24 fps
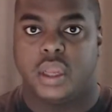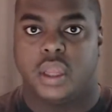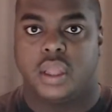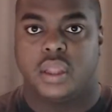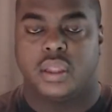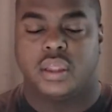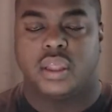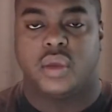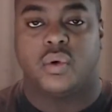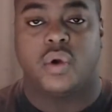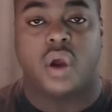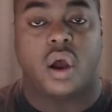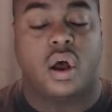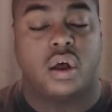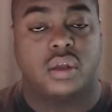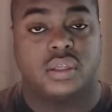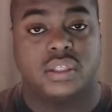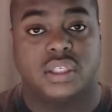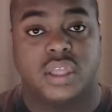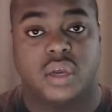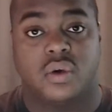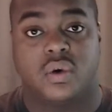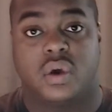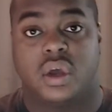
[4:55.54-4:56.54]
There were
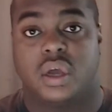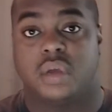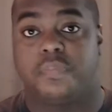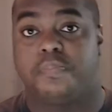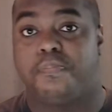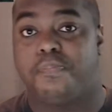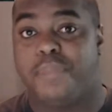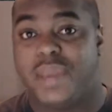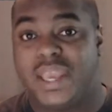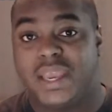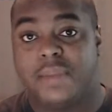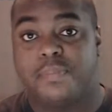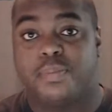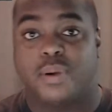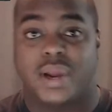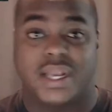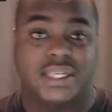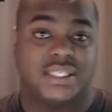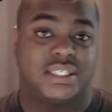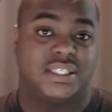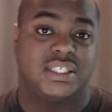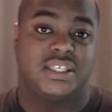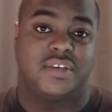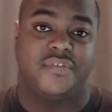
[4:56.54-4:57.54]
also a big
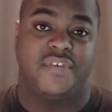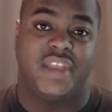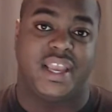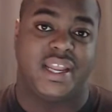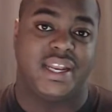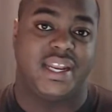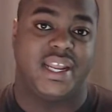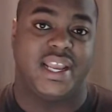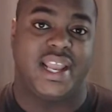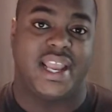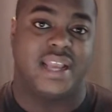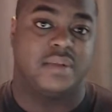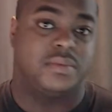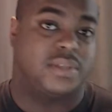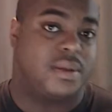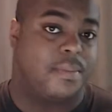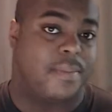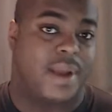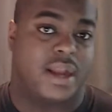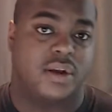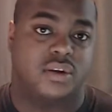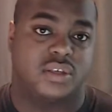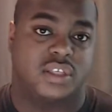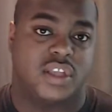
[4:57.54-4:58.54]
presence of indie games at
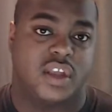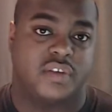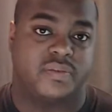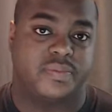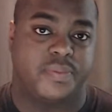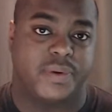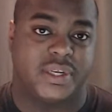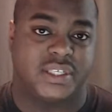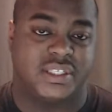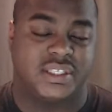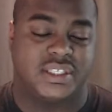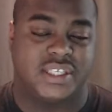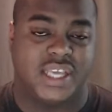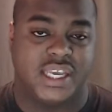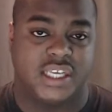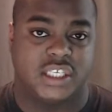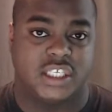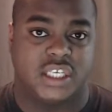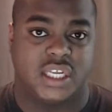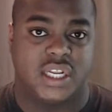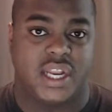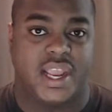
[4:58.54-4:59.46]
Microsoft's presentation,